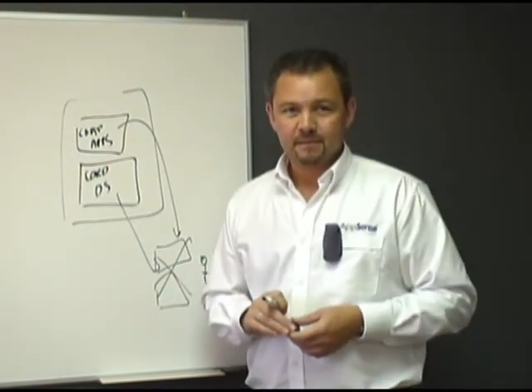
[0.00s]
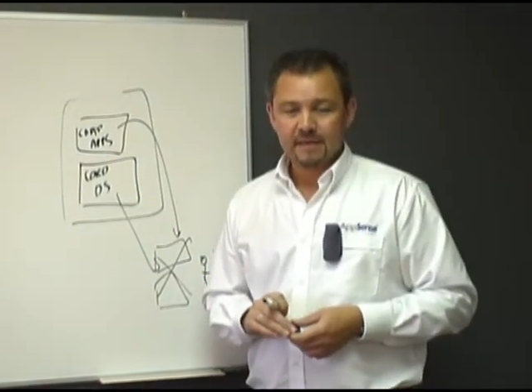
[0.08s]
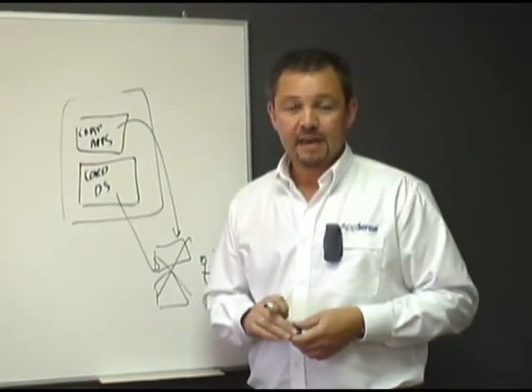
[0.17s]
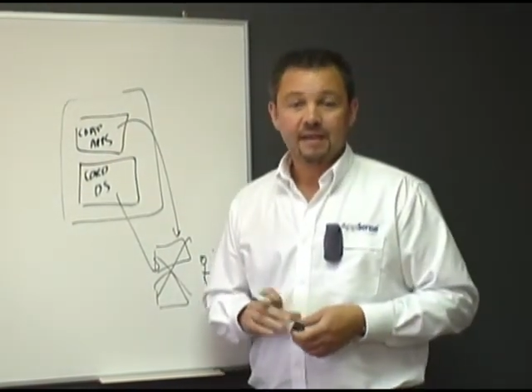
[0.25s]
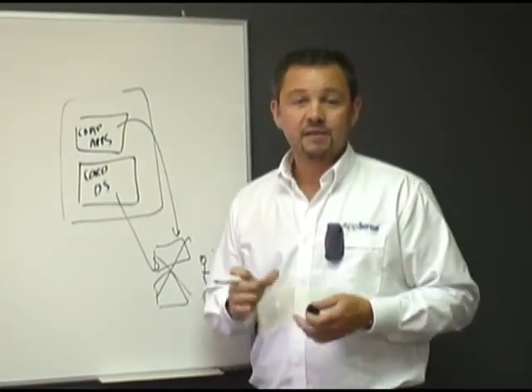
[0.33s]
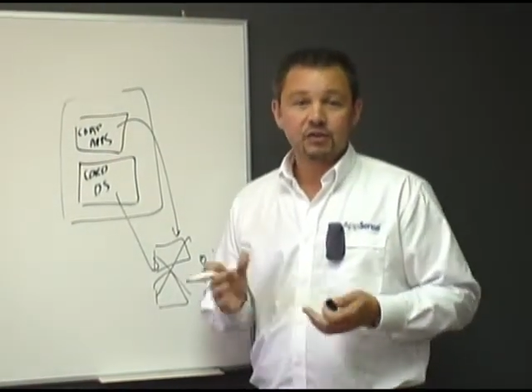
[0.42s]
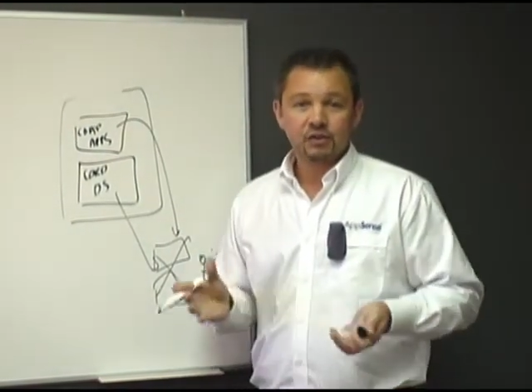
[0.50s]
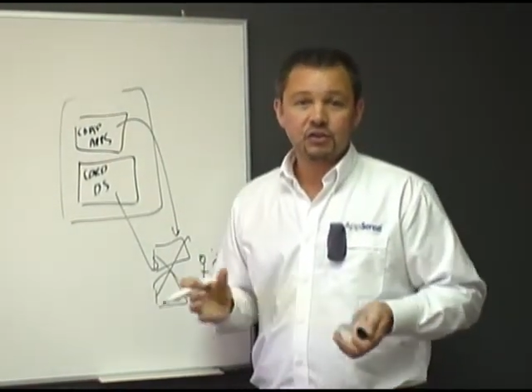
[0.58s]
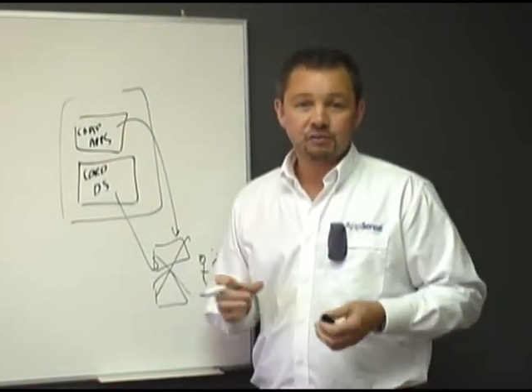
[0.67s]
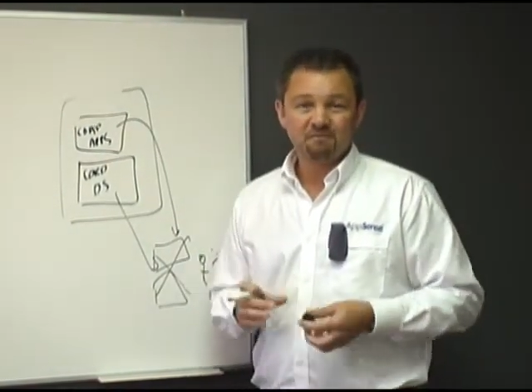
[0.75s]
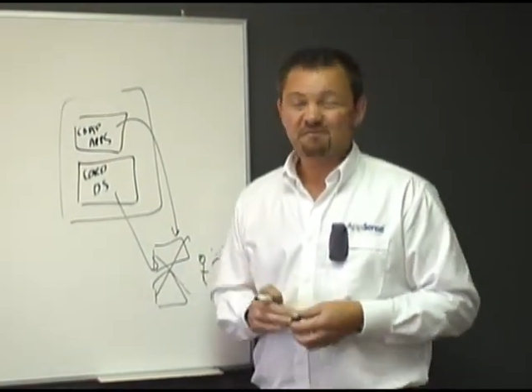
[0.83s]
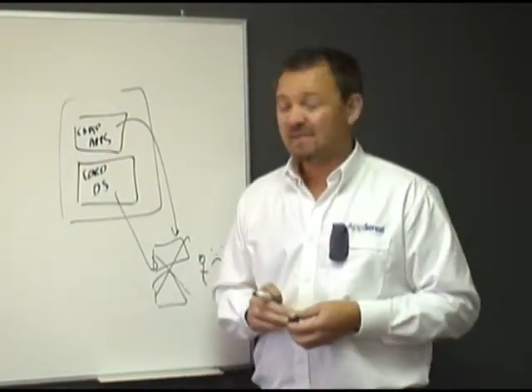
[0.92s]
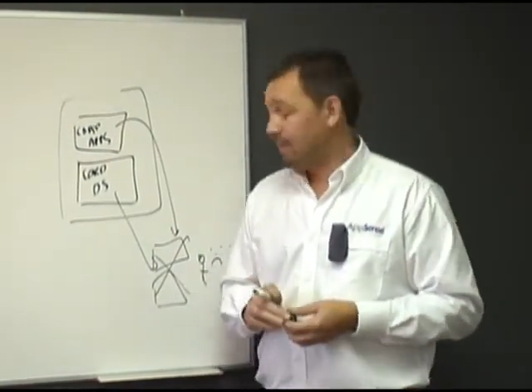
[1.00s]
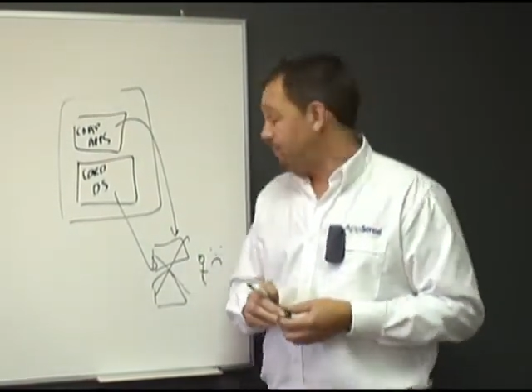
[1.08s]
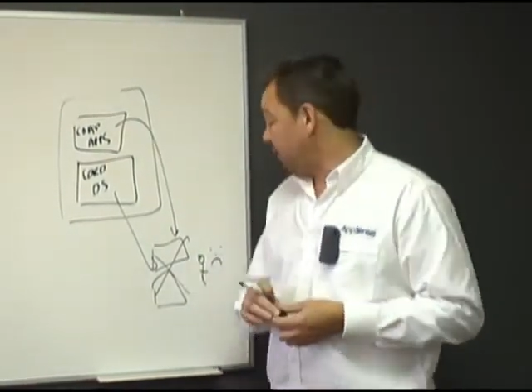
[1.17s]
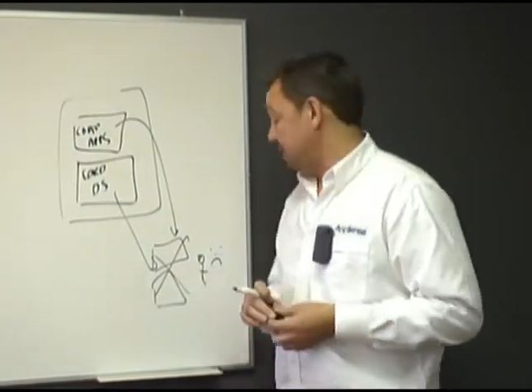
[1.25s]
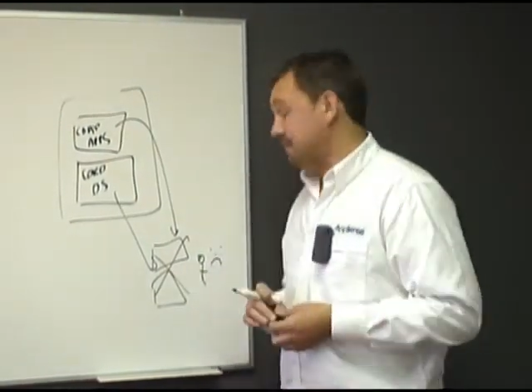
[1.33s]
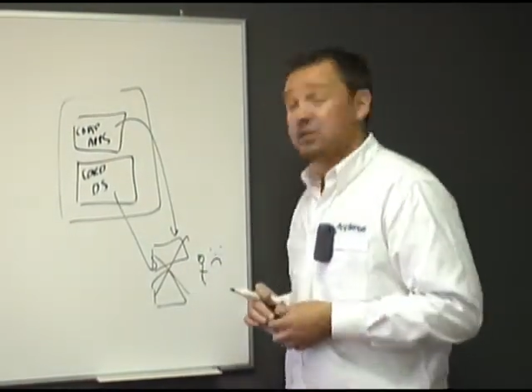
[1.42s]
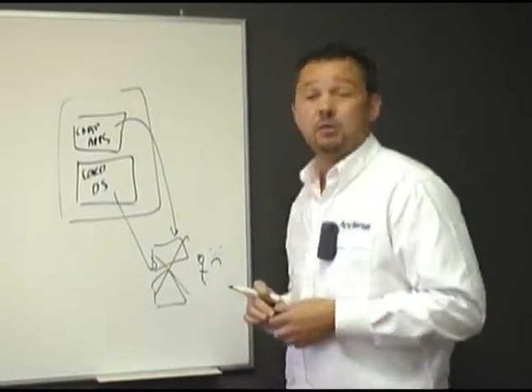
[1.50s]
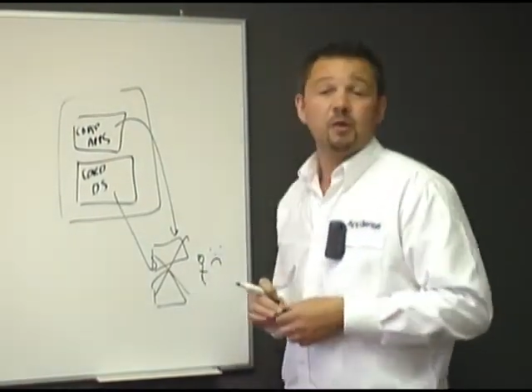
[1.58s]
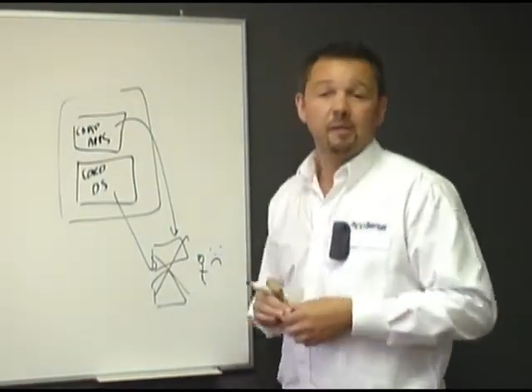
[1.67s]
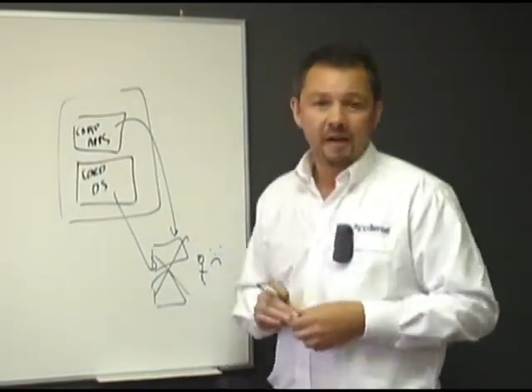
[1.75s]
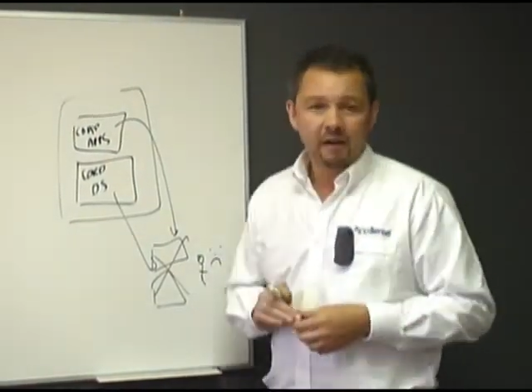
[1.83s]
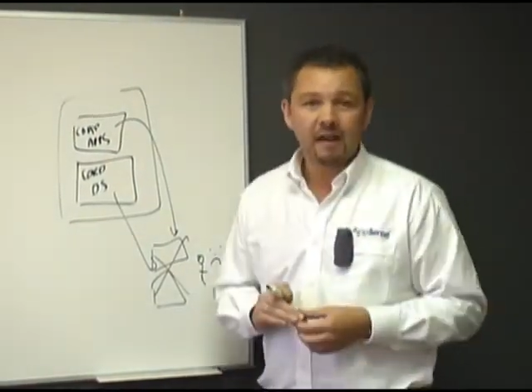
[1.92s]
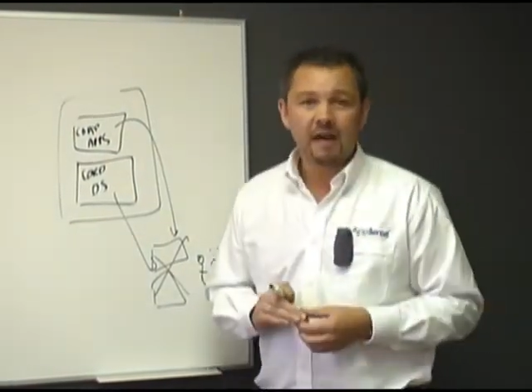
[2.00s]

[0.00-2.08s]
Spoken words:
And as such, pretty miserable about